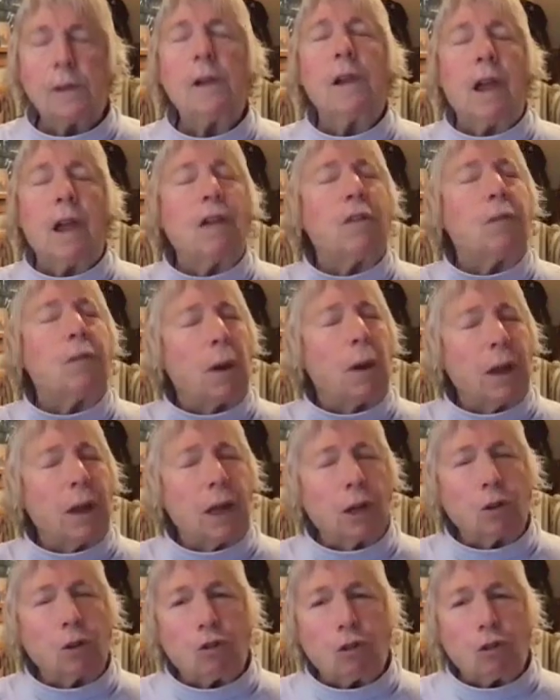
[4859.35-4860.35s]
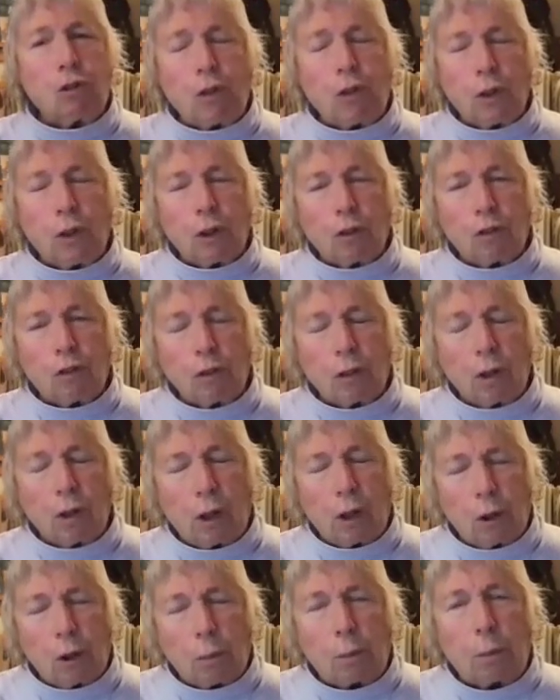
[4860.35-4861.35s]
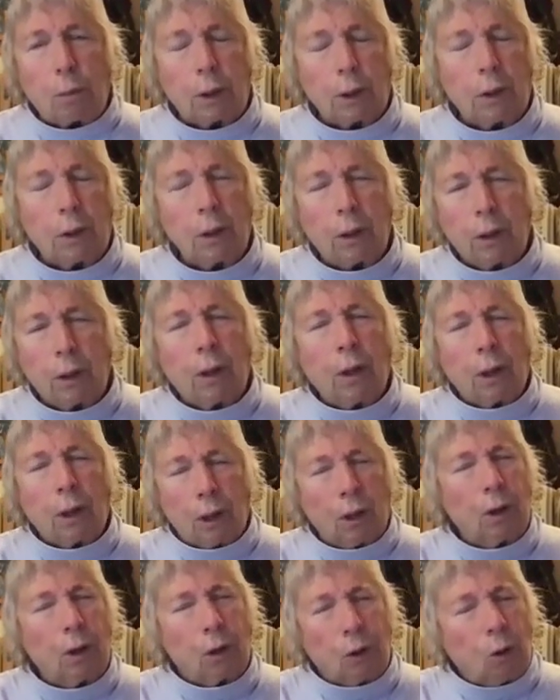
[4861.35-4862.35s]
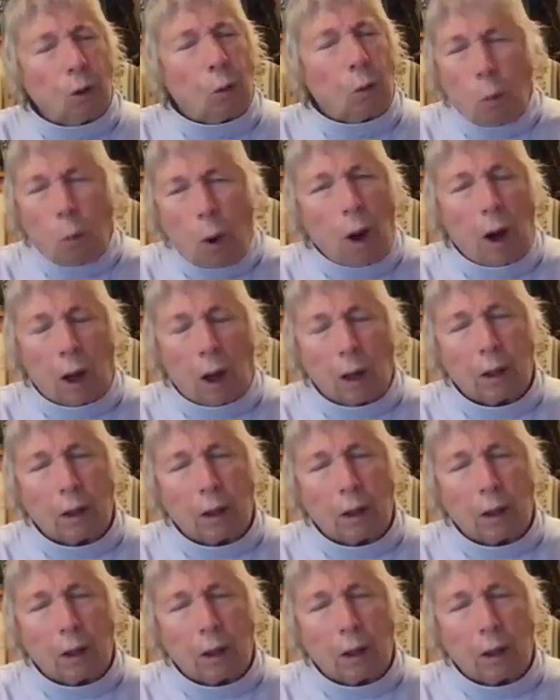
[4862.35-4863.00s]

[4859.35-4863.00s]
If my energy field is not open, why?